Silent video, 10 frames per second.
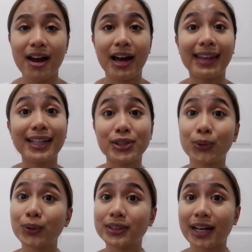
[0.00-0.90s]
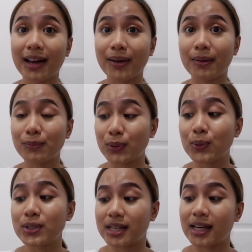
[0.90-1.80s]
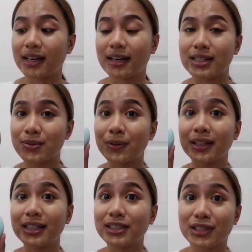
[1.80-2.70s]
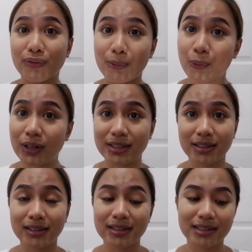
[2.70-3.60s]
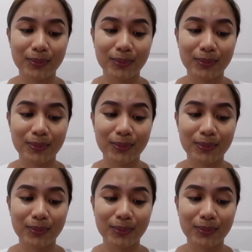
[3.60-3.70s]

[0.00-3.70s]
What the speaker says: and the tools that I am using is really just from Watson's.